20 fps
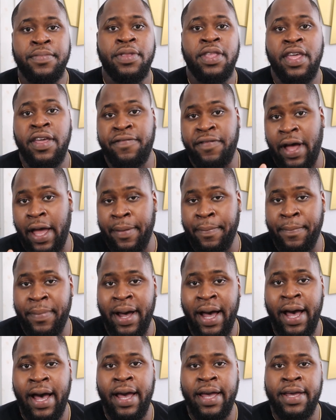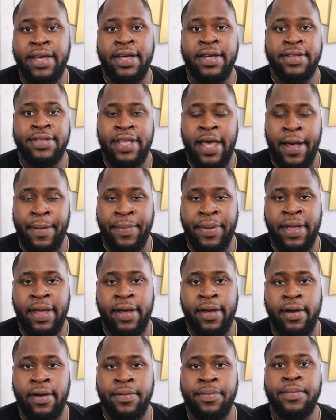if I buy that
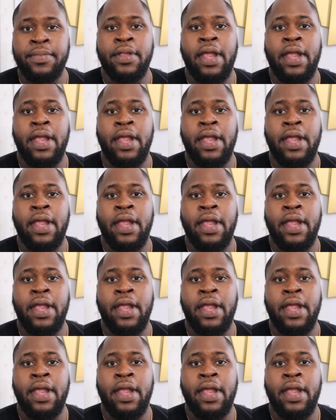pair,